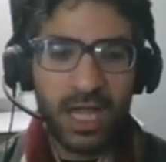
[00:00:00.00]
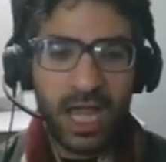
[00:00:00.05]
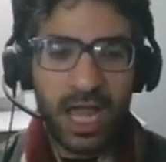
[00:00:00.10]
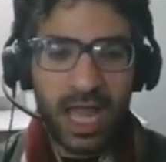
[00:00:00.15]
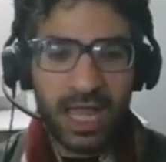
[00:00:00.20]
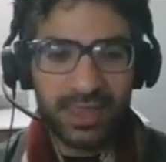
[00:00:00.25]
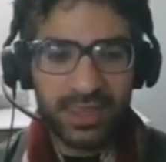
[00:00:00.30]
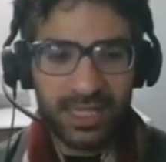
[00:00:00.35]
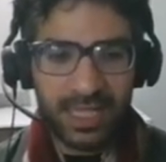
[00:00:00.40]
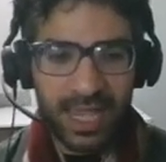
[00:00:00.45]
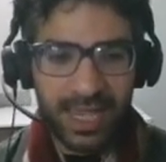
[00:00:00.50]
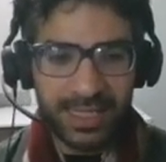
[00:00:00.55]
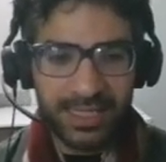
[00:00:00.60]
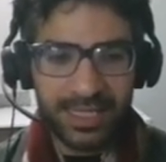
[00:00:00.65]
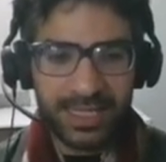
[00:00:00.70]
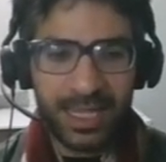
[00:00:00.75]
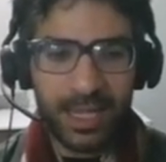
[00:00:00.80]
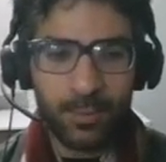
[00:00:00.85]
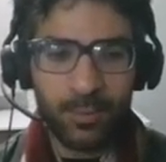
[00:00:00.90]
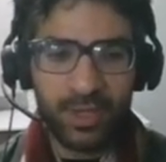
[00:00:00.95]
And the
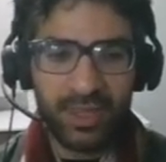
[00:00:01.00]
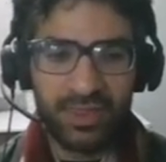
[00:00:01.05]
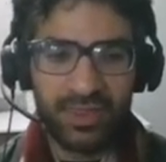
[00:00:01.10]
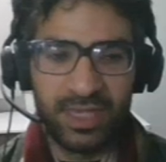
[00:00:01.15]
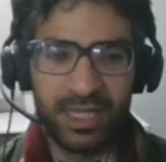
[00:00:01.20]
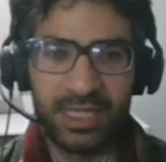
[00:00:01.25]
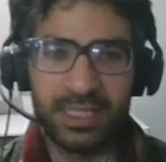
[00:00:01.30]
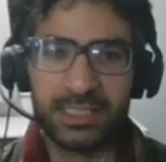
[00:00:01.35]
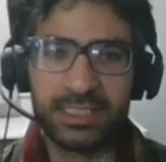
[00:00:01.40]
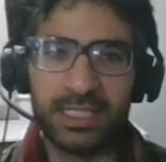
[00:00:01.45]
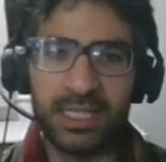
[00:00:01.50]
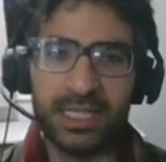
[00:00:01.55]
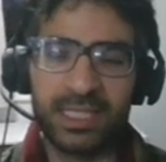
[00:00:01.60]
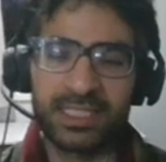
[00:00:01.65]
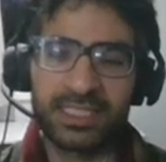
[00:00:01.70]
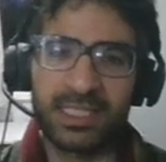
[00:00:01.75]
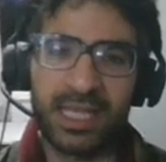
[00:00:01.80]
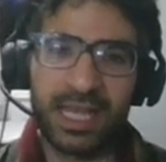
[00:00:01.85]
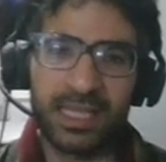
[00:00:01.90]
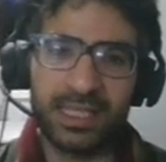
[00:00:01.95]
idea with this
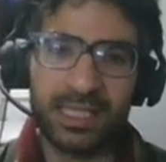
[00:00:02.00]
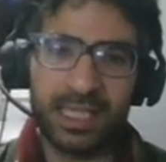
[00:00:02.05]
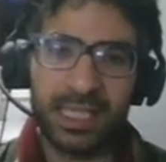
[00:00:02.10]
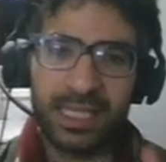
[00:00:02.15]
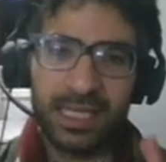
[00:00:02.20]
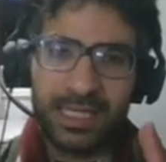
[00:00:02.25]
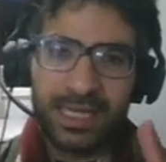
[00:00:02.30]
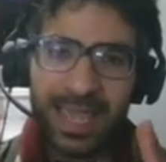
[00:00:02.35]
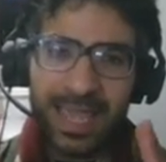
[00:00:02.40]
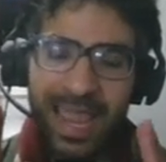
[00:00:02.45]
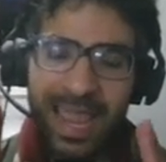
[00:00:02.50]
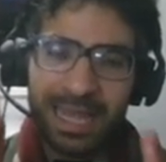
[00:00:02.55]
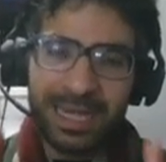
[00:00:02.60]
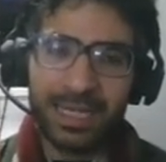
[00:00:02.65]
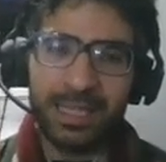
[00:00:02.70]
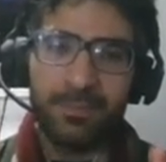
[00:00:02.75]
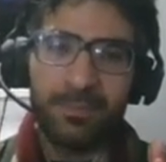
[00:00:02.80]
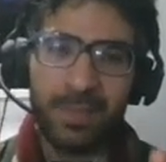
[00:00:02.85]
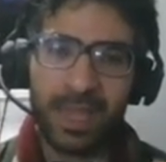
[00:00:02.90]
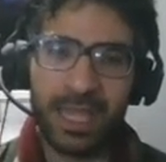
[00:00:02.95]
is that in
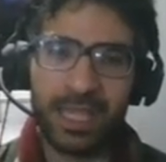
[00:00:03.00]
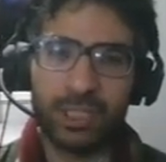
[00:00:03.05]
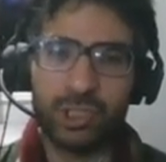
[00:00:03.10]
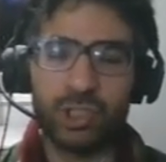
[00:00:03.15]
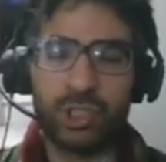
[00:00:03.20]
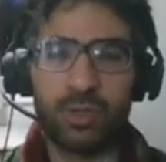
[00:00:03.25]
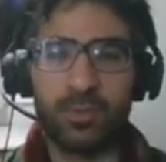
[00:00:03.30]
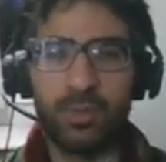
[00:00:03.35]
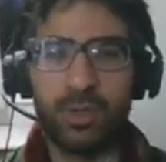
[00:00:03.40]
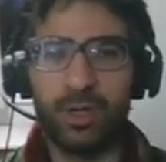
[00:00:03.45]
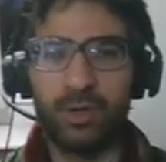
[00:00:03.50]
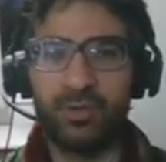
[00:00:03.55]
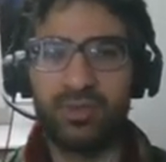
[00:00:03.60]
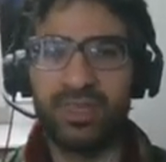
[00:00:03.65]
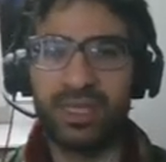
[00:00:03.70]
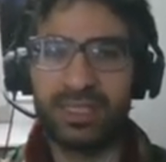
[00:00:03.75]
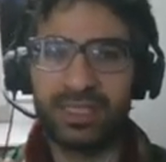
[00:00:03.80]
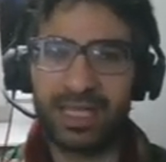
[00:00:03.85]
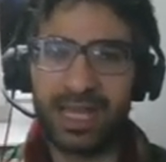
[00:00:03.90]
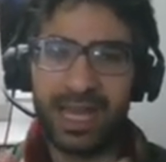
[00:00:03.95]
any major mode
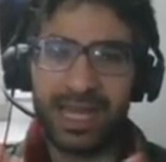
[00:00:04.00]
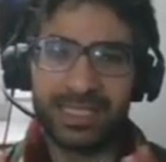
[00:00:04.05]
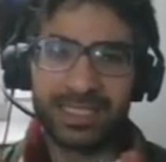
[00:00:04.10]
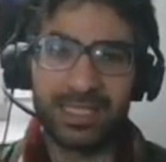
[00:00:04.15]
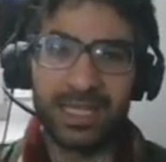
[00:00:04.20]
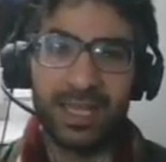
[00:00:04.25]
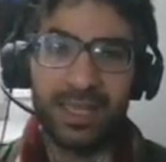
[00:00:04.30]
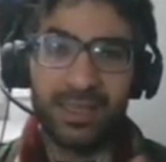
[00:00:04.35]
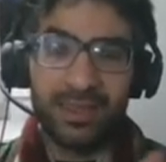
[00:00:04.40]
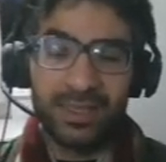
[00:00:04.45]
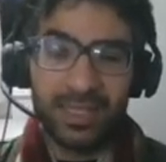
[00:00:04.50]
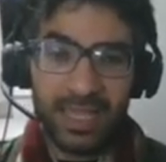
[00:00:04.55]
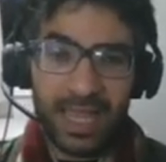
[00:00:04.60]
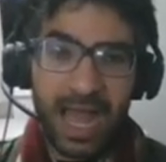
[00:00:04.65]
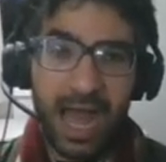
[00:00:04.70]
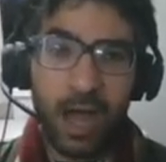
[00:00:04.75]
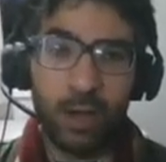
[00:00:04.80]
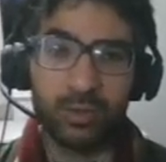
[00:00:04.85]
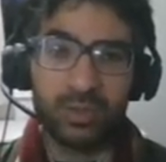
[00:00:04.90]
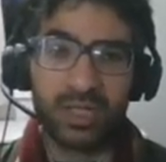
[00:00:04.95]
that has the
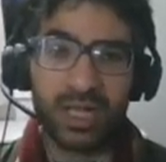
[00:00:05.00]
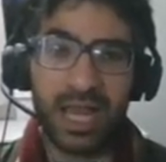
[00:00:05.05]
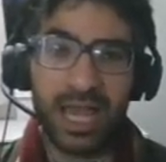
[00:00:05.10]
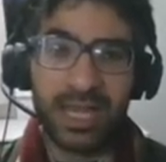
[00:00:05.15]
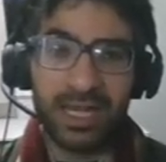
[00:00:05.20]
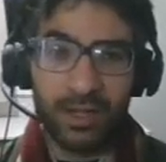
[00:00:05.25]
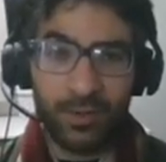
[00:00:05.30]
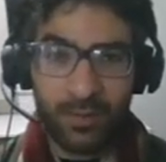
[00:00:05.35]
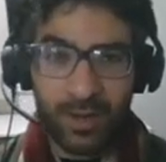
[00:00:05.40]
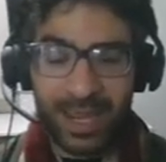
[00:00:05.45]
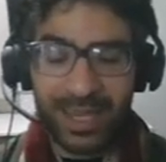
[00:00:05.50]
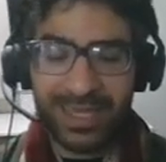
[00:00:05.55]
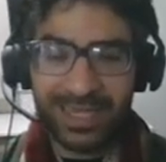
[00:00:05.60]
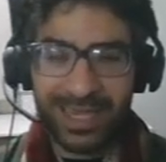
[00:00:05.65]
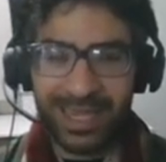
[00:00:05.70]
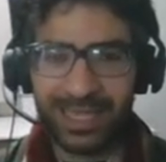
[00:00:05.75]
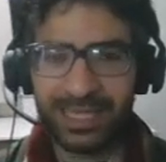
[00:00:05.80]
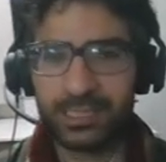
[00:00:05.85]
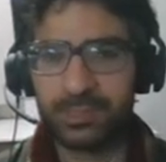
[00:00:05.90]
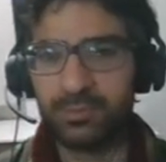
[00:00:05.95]
outline
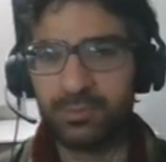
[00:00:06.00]
regex,